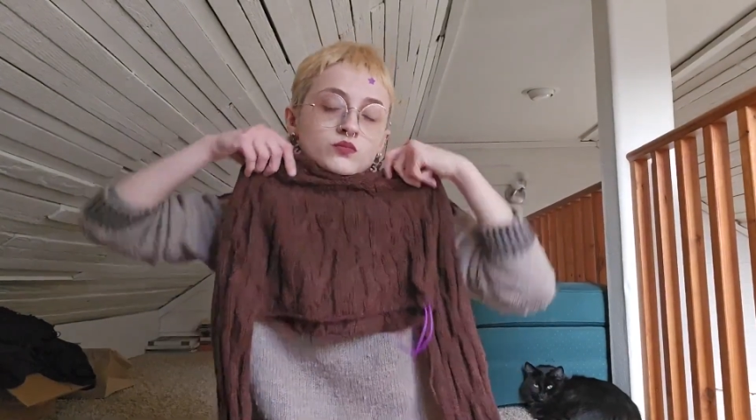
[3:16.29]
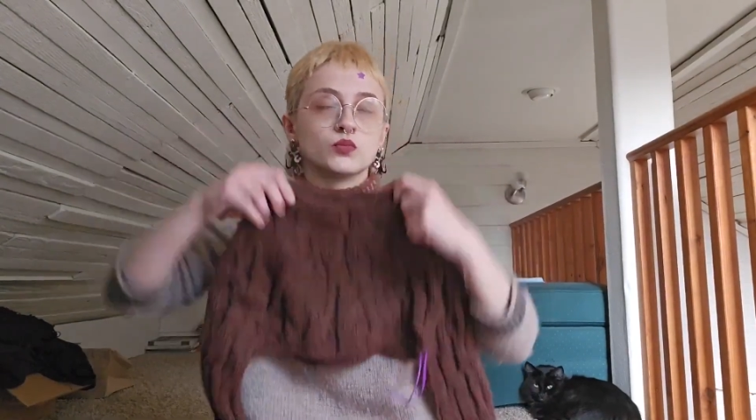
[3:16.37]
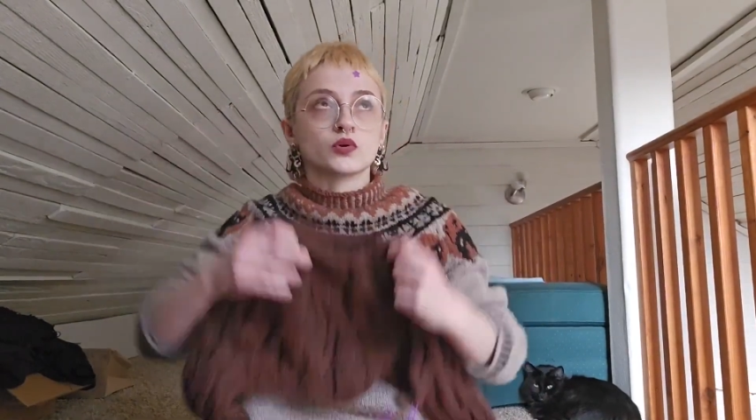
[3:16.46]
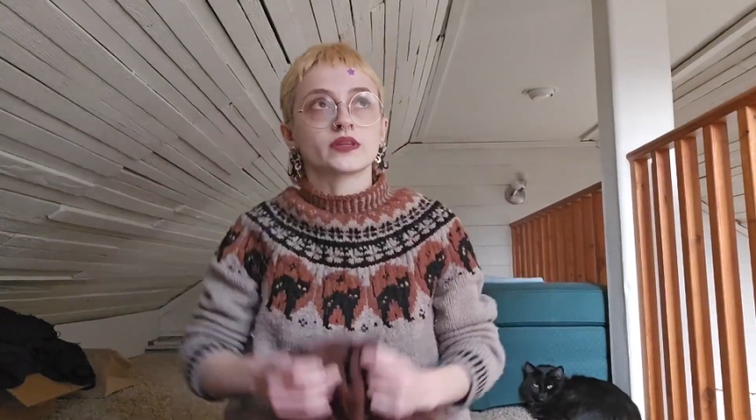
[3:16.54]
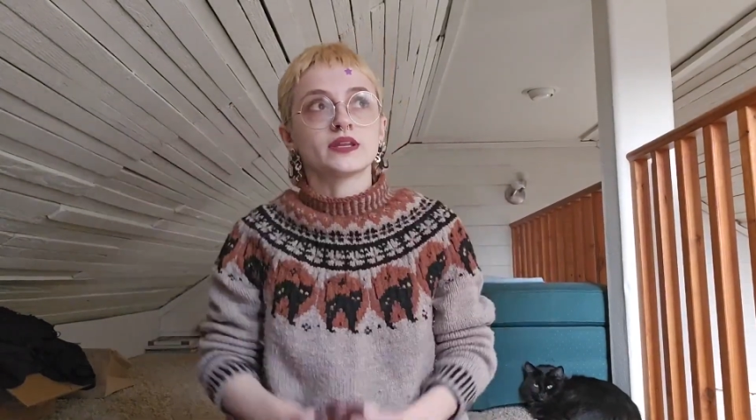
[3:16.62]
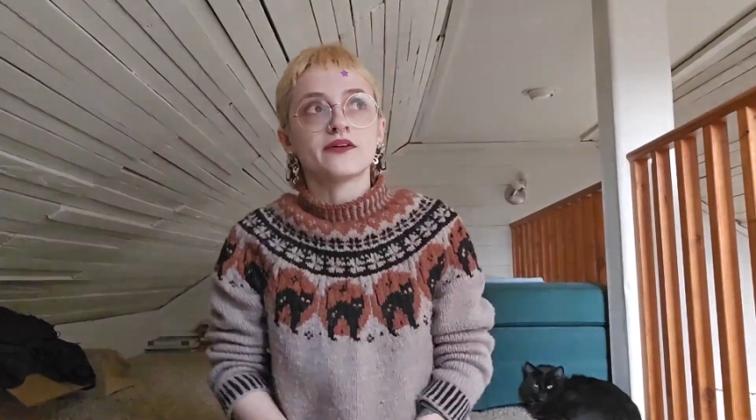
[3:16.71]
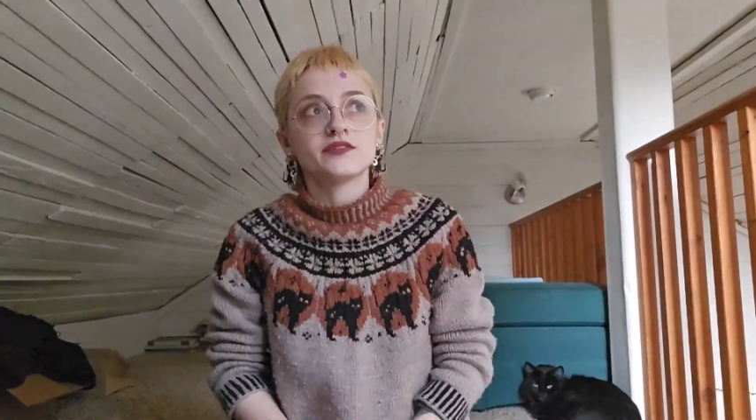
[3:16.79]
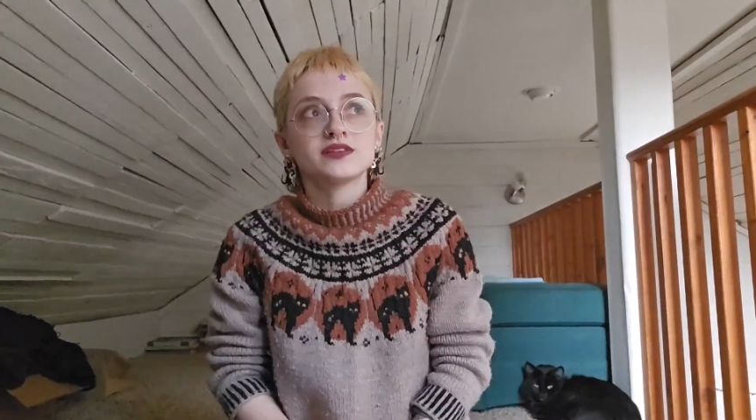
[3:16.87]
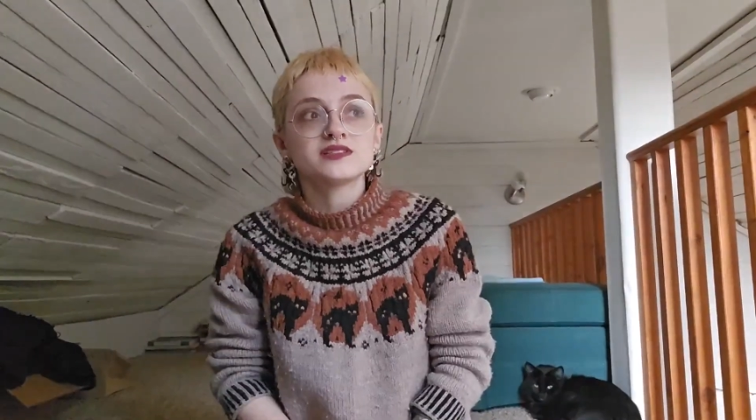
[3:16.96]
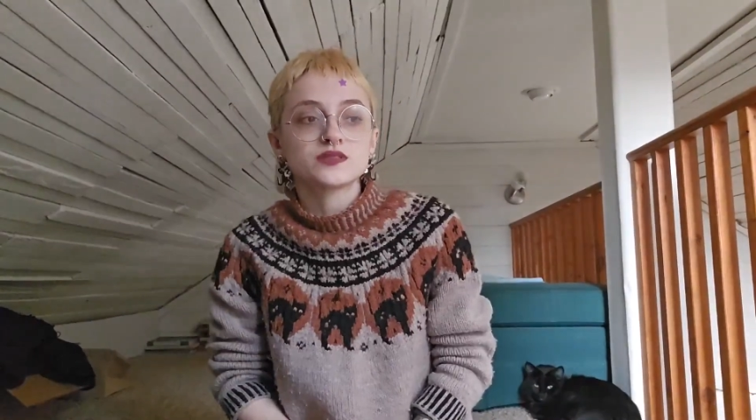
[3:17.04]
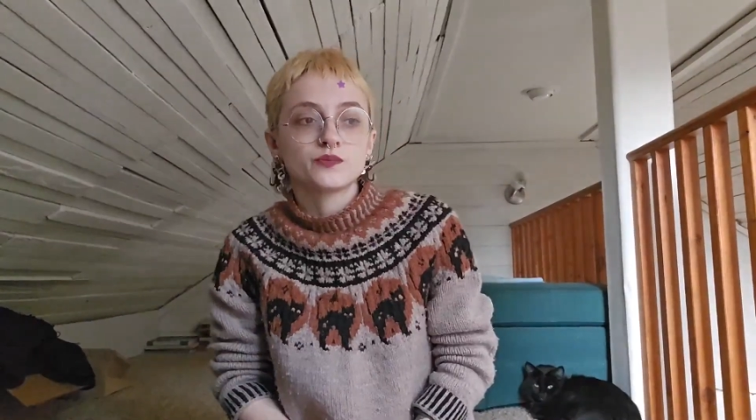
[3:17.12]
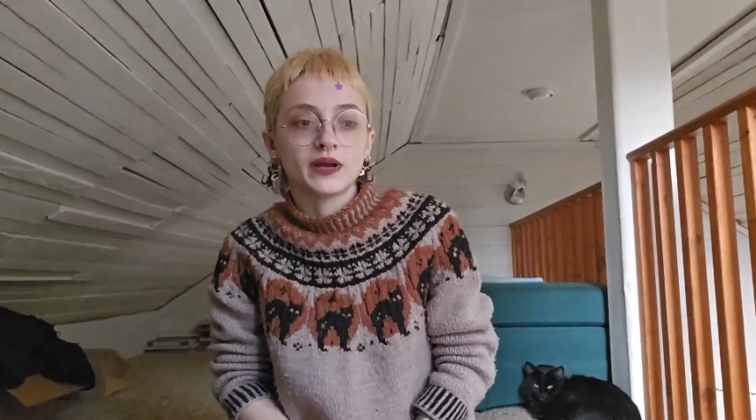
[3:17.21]
more than I was
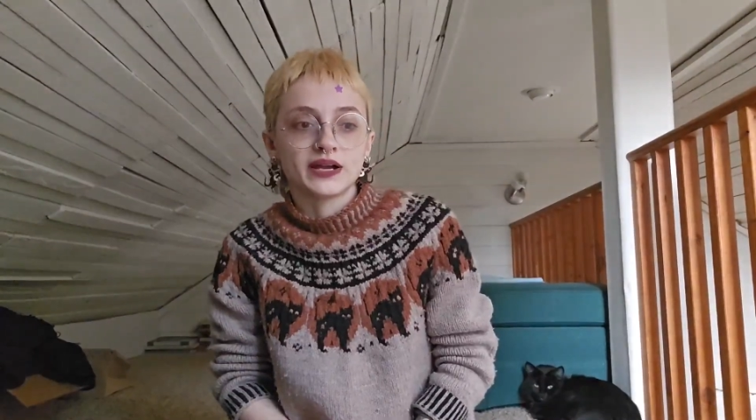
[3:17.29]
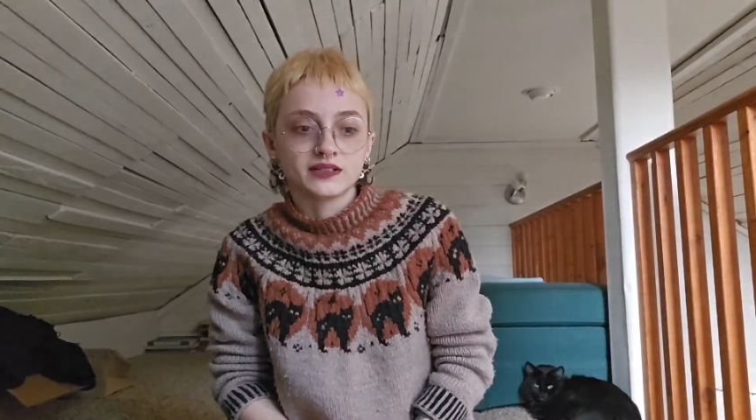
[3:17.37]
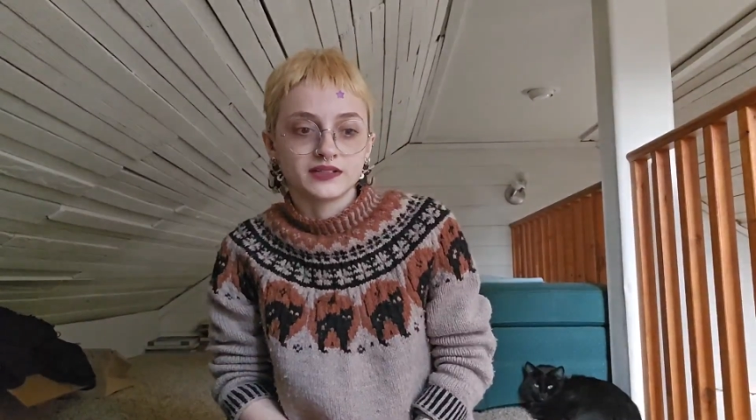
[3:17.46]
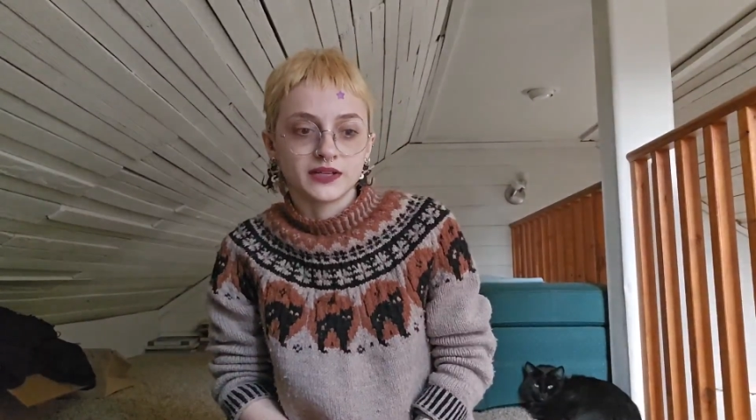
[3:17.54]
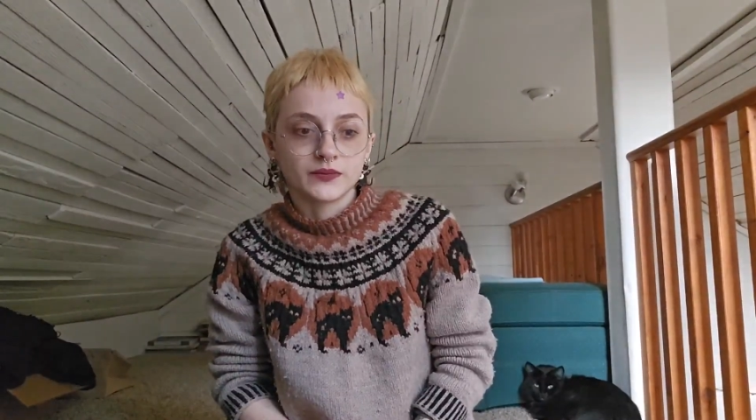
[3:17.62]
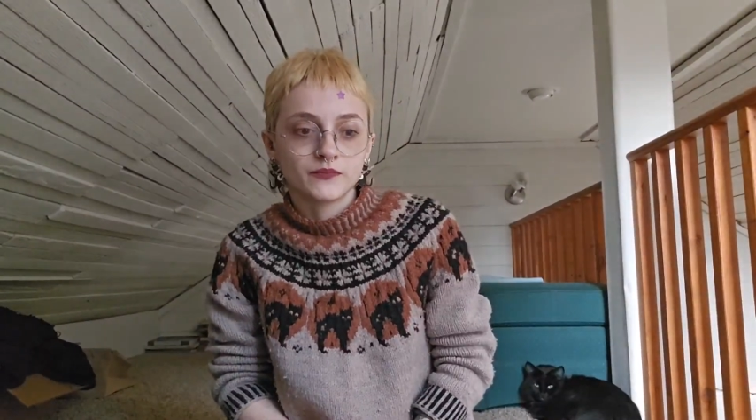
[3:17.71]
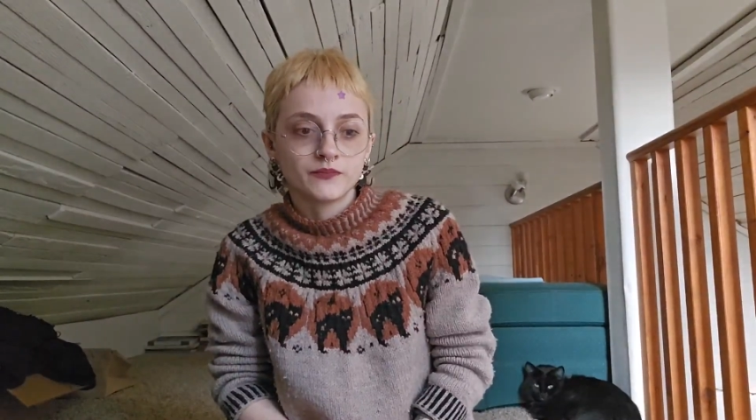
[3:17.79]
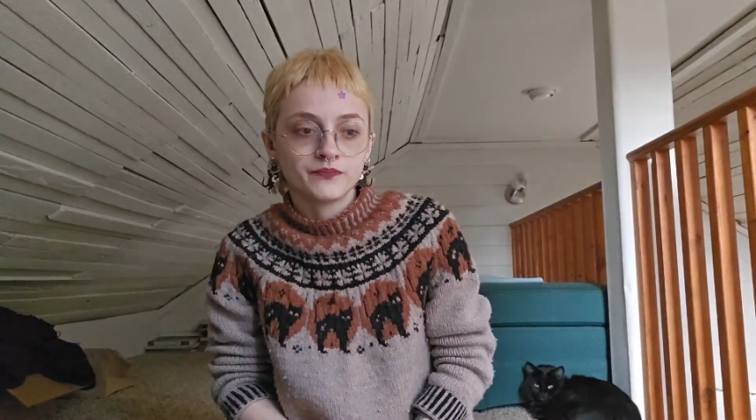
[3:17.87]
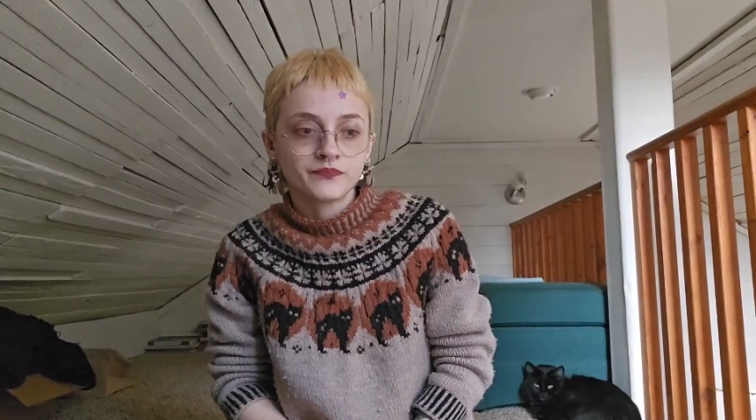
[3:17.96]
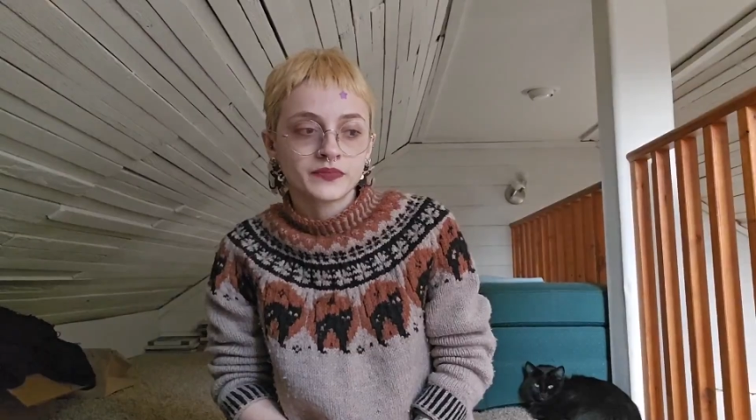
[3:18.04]
expecting.